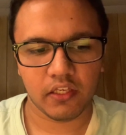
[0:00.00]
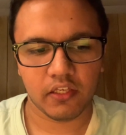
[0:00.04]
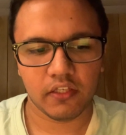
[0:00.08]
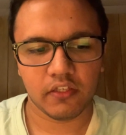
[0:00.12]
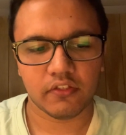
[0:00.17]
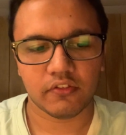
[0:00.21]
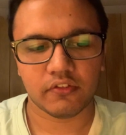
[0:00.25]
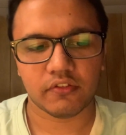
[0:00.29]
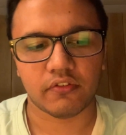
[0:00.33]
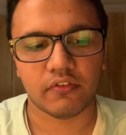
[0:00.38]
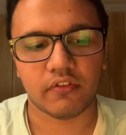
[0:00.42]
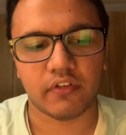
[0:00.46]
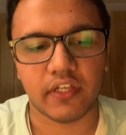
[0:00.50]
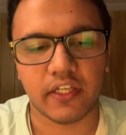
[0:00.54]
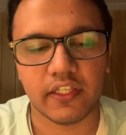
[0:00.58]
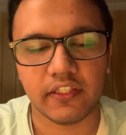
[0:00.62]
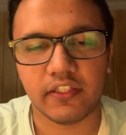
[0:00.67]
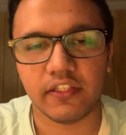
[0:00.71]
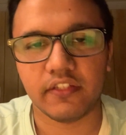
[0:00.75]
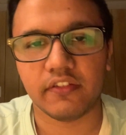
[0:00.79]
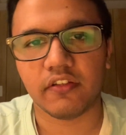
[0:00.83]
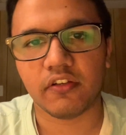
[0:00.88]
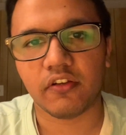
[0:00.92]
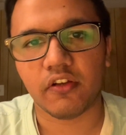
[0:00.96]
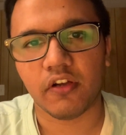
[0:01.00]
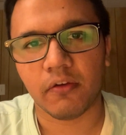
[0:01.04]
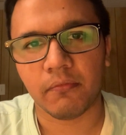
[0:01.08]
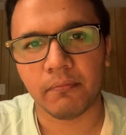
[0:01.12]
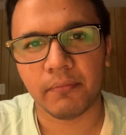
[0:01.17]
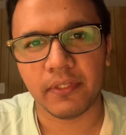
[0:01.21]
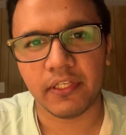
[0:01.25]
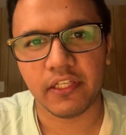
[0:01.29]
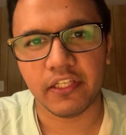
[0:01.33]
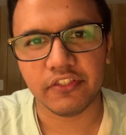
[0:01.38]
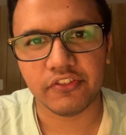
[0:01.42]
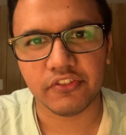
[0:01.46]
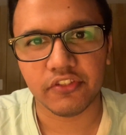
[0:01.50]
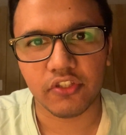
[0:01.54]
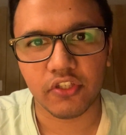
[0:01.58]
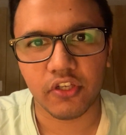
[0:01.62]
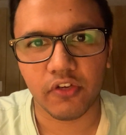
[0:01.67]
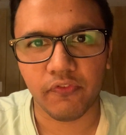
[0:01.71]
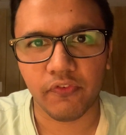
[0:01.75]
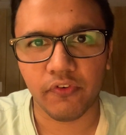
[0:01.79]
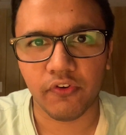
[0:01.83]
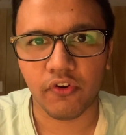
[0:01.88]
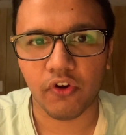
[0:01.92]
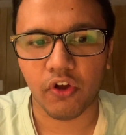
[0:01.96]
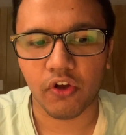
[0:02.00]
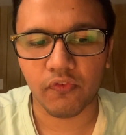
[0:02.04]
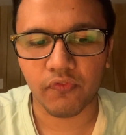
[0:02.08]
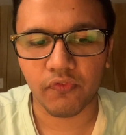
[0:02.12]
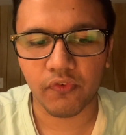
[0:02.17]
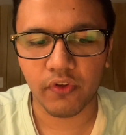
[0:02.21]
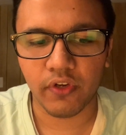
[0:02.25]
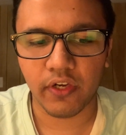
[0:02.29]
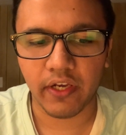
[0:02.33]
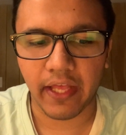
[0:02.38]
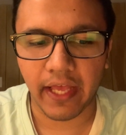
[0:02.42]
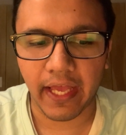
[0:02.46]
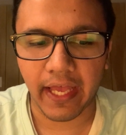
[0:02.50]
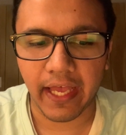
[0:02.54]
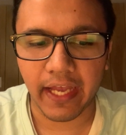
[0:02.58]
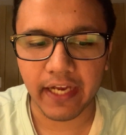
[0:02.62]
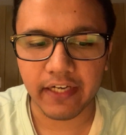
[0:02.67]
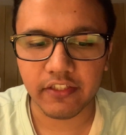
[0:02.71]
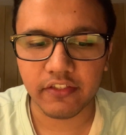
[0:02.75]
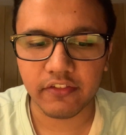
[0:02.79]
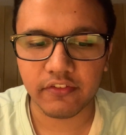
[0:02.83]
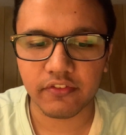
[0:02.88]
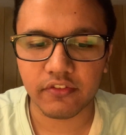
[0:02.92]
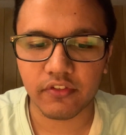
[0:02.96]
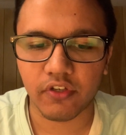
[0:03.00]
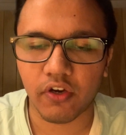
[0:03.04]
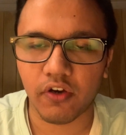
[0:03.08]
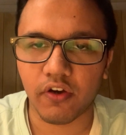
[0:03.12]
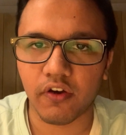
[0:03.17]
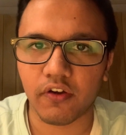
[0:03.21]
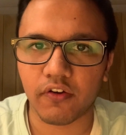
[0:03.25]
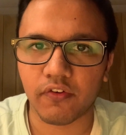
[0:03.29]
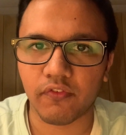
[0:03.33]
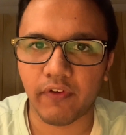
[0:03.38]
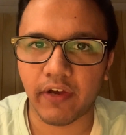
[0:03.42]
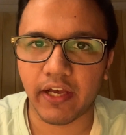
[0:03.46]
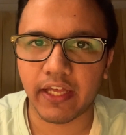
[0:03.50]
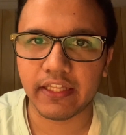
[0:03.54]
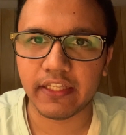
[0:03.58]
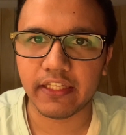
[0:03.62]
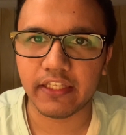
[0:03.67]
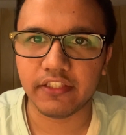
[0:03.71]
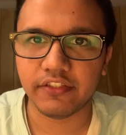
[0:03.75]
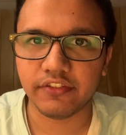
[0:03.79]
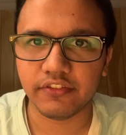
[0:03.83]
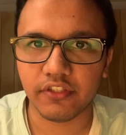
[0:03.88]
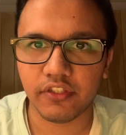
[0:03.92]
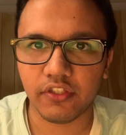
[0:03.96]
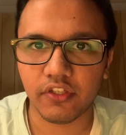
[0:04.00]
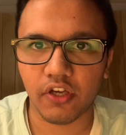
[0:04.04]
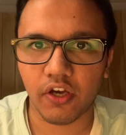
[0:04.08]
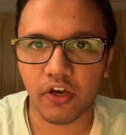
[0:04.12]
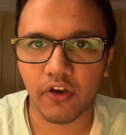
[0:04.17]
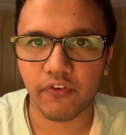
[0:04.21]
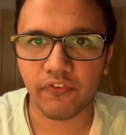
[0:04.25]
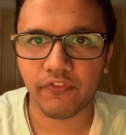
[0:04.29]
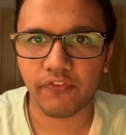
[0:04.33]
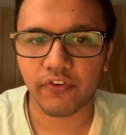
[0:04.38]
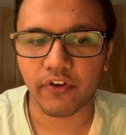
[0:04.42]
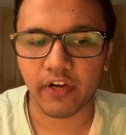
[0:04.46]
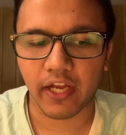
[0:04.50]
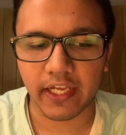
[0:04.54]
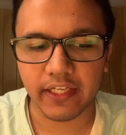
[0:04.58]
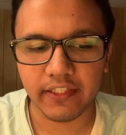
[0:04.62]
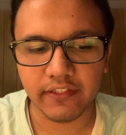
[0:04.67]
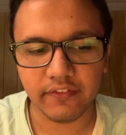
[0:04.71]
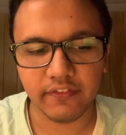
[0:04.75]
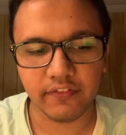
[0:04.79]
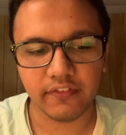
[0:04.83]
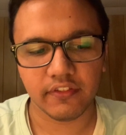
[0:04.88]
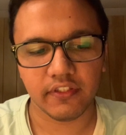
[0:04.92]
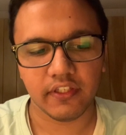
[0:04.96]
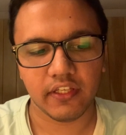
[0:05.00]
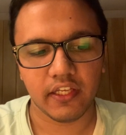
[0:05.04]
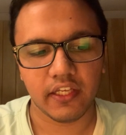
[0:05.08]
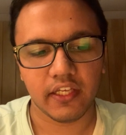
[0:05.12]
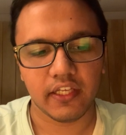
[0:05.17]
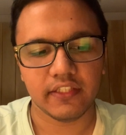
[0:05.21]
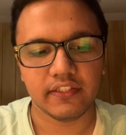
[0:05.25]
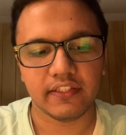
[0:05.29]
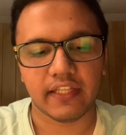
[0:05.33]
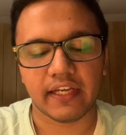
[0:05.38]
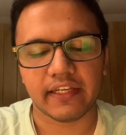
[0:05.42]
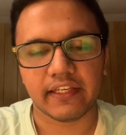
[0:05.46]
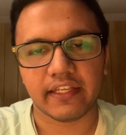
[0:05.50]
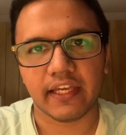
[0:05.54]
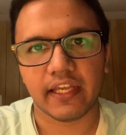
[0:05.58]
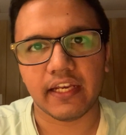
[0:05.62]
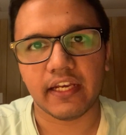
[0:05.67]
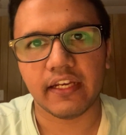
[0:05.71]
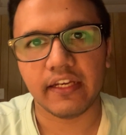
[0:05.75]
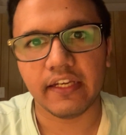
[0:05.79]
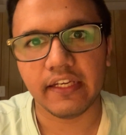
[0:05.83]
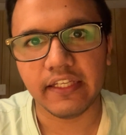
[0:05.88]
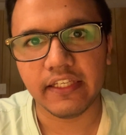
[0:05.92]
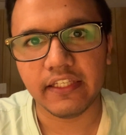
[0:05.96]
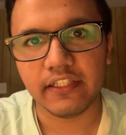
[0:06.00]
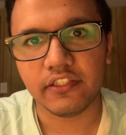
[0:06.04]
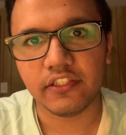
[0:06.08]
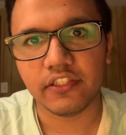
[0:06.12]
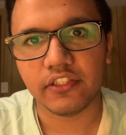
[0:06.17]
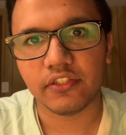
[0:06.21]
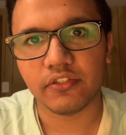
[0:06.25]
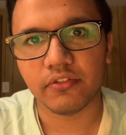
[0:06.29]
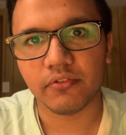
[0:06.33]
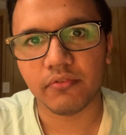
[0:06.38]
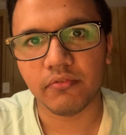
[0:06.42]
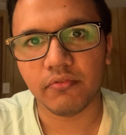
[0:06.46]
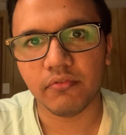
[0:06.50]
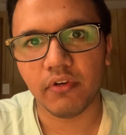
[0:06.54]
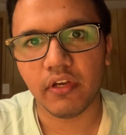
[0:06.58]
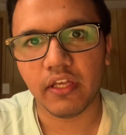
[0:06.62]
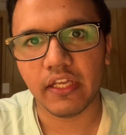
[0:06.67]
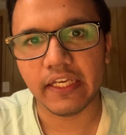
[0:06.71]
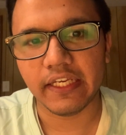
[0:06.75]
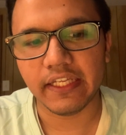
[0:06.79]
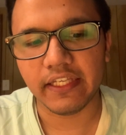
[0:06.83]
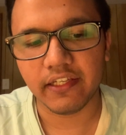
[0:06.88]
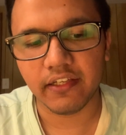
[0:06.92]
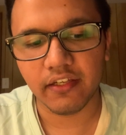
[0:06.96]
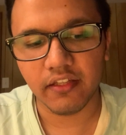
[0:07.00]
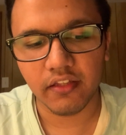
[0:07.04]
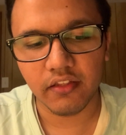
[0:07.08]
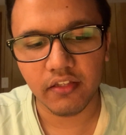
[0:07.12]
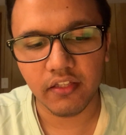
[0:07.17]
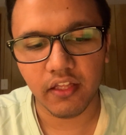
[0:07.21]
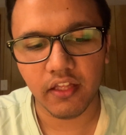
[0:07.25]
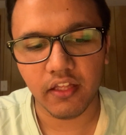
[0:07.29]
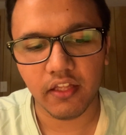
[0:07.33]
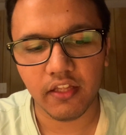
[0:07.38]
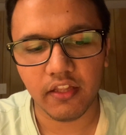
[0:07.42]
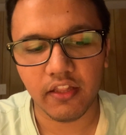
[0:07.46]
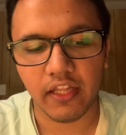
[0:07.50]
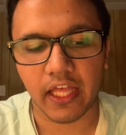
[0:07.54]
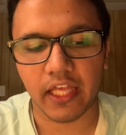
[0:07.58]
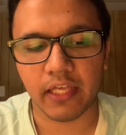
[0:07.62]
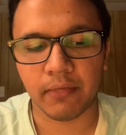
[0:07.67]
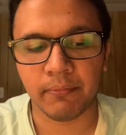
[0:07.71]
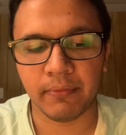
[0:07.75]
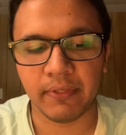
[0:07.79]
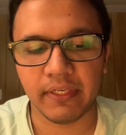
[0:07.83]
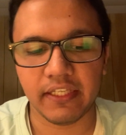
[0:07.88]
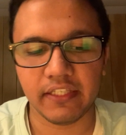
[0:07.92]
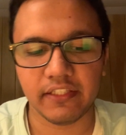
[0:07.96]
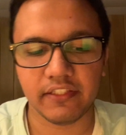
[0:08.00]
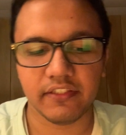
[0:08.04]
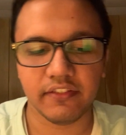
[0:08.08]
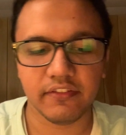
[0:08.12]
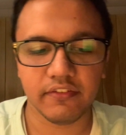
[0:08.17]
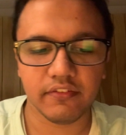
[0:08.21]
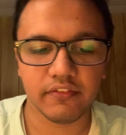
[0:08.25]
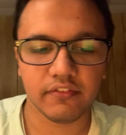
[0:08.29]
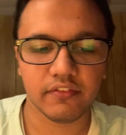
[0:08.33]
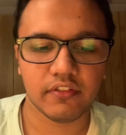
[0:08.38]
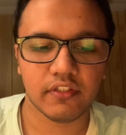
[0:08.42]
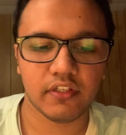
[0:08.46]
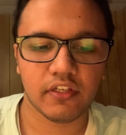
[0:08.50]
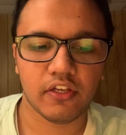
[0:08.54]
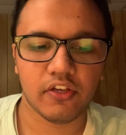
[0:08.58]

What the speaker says: So, it is a combination of wrongful acts or violation of rights that can lead to legal liabilities.